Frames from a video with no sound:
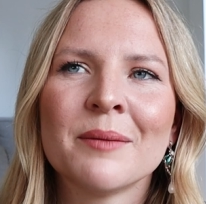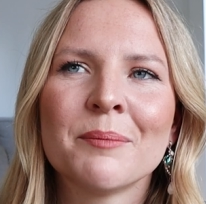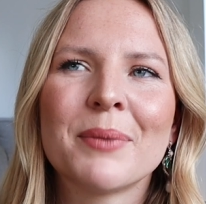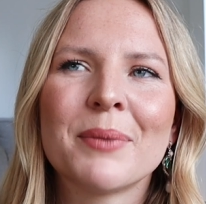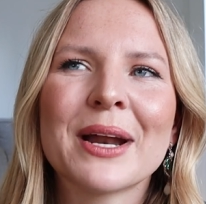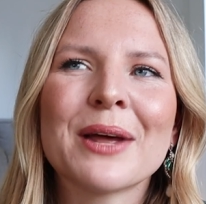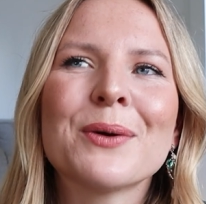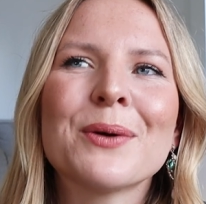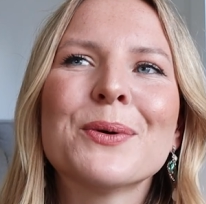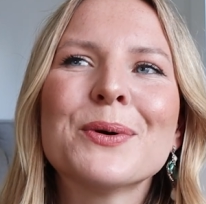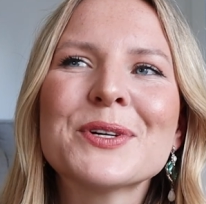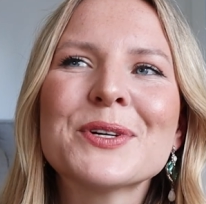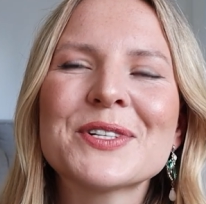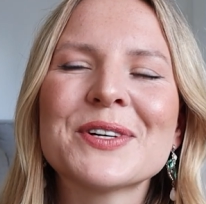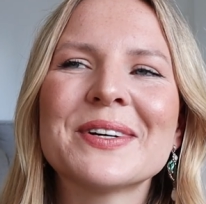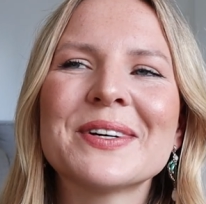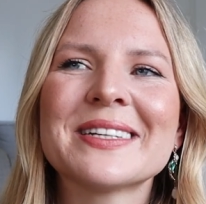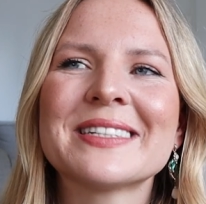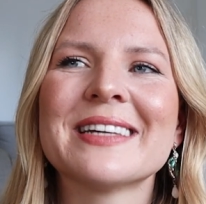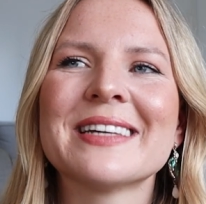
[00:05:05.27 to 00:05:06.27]
But I
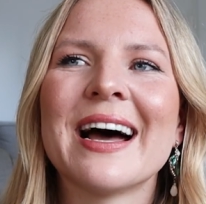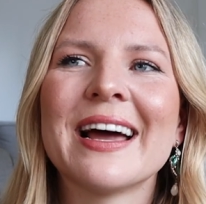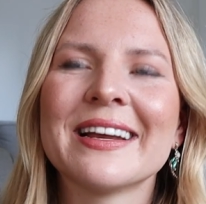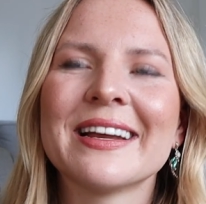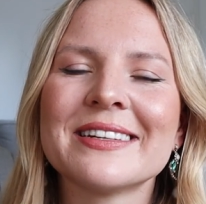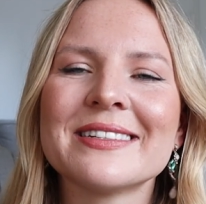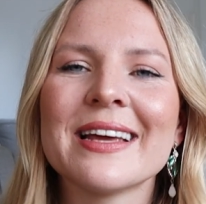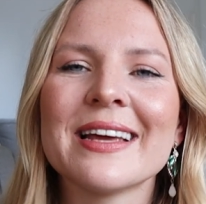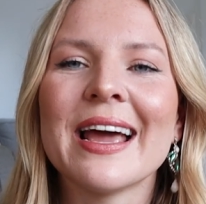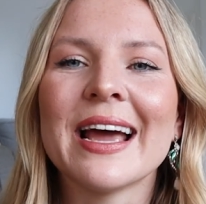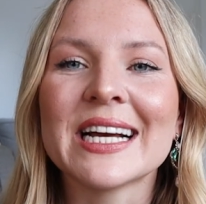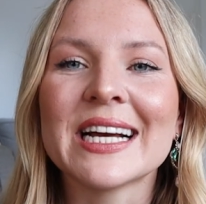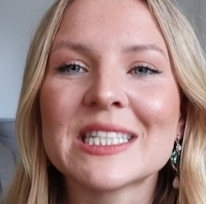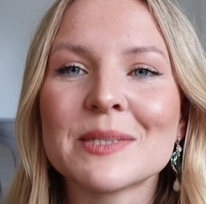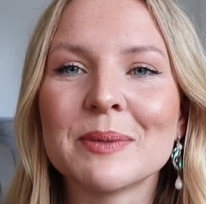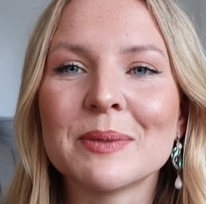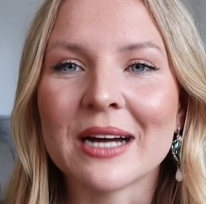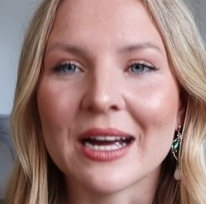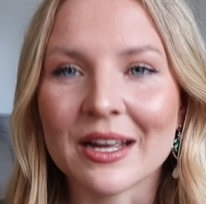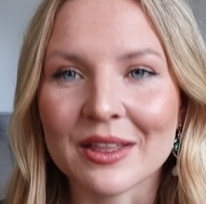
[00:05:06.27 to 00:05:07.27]
also decided to
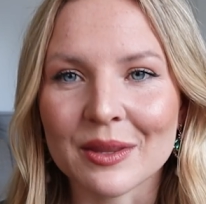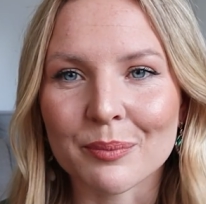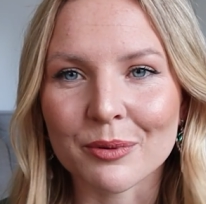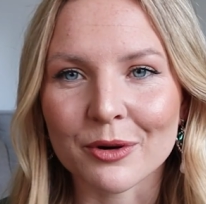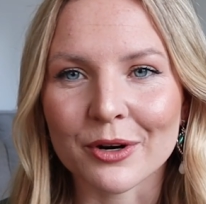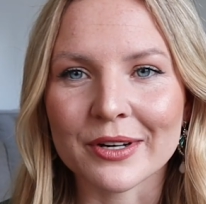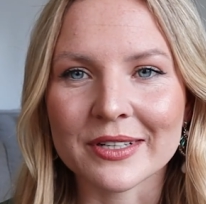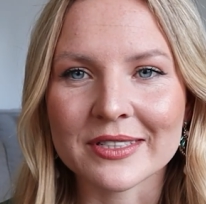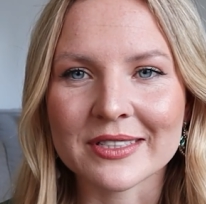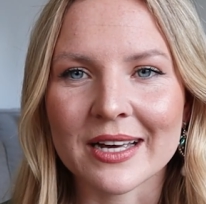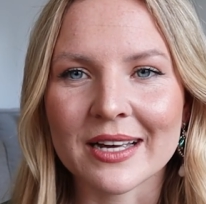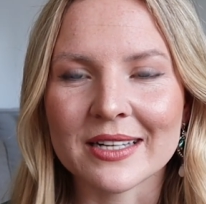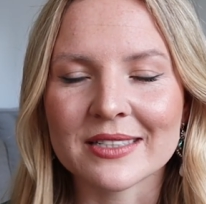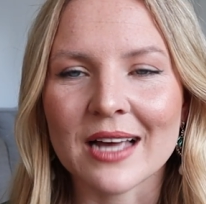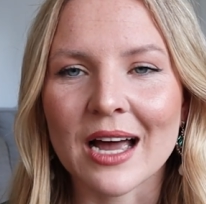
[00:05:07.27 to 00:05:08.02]
expedite the process.